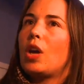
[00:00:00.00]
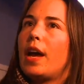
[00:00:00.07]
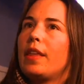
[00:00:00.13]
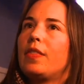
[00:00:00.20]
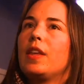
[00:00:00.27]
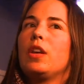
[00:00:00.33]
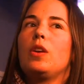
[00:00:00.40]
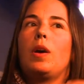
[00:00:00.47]
I
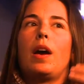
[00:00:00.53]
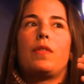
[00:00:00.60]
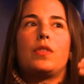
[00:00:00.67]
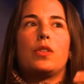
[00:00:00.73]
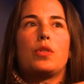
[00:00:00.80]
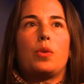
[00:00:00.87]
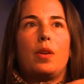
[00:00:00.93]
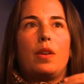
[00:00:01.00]
think you have
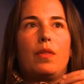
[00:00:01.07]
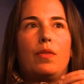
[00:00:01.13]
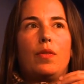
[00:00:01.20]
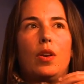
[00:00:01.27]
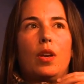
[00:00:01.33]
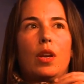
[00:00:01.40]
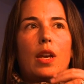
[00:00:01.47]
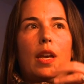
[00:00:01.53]
to sort of
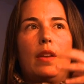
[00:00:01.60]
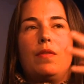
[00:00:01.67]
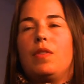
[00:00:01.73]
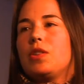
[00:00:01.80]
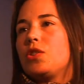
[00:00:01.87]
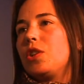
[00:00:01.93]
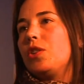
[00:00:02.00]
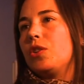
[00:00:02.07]

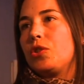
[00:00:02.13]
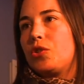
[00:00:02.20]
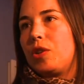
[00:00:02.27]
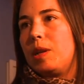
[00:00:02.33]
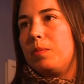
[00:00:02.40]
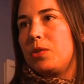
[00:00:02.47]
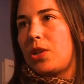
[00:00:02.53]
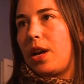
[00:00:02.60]
envision your
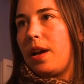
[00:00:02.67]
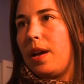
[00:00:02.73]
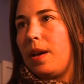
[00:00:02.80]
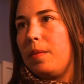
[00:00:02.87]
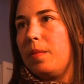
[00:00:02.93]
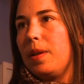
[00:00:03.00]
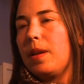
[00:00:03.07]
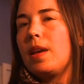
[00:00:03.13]
dream
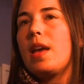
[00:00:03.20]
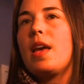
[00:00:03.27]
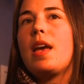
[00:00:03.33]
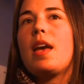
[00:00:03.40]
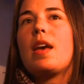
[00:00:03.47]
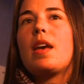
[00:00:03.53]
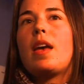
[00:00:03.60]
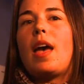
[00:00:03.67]
job
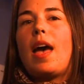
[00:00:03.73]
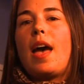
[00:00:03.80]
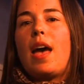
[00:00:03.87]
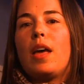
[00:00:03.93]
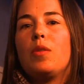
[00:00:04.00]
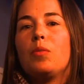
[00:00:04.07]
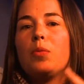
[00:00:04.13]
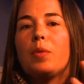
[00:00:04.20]

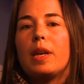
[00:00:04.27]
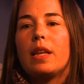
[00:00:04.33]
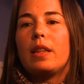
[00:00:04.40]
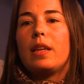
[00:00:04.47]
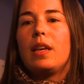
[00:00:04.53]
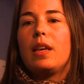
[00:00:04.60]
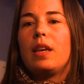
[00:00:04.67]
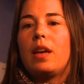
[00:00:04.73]
and
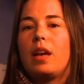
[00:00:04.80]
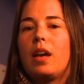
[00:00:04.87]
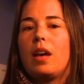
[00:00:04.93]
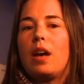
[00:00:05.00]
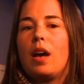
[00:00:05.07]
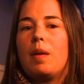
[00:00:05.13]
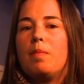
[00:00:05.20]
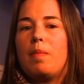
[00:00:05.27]
really
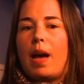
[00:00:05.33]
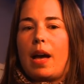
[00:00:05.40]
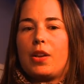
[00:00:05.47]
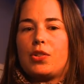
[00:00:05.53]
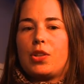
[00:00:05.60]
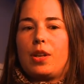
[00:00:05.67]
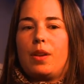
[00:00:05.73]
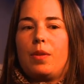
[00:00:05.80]

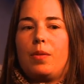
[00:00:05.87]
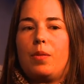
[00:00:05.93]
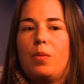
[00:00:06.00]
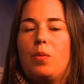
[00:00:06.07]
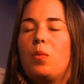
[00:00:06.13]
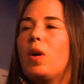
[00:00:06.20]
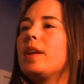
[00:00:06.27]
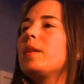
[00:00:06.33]
imagine
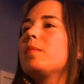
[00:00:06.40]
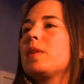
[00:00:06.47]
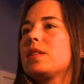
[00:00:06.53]
what it